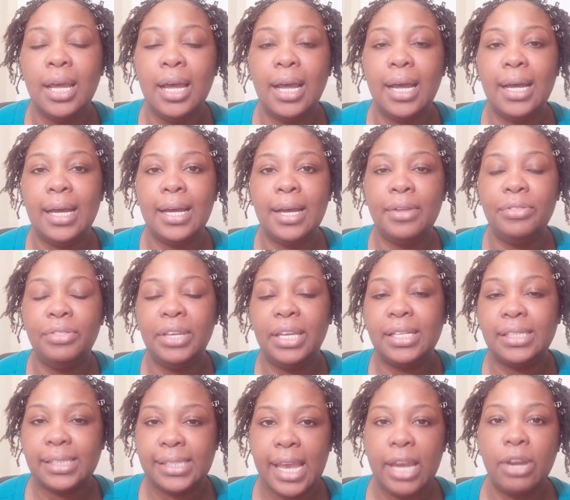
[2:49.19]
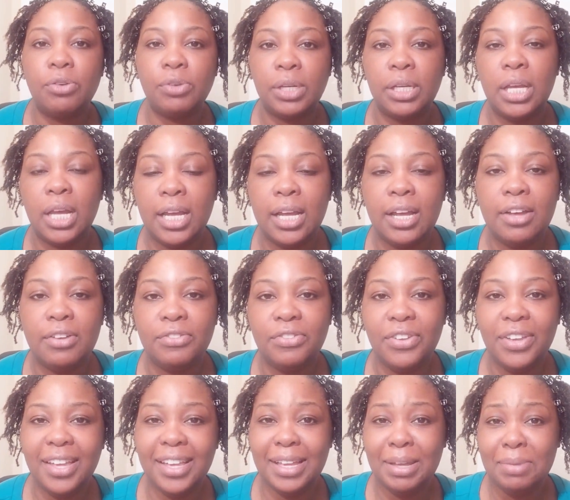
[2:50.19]
the integrity of
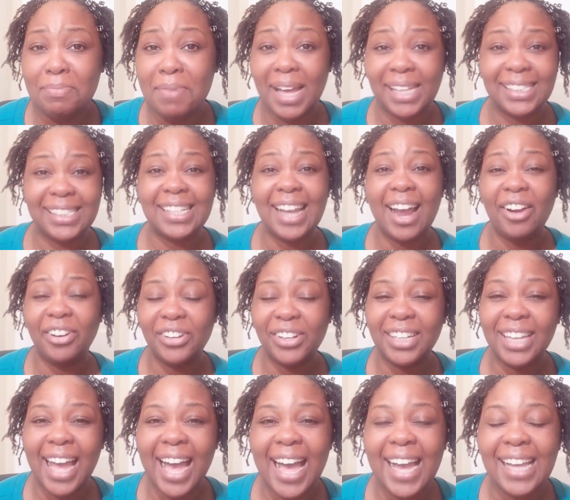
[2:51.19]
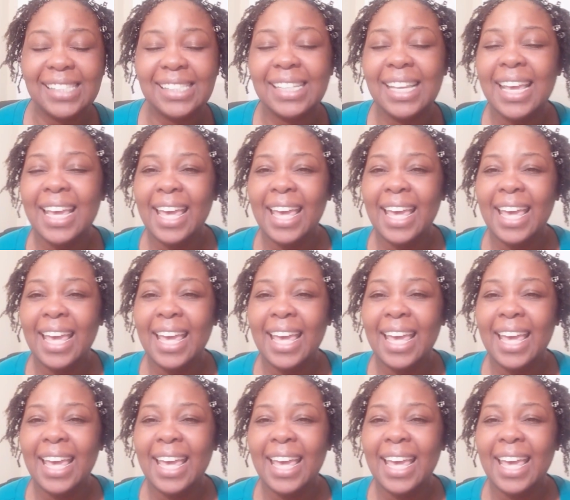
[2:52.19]
my starter locks,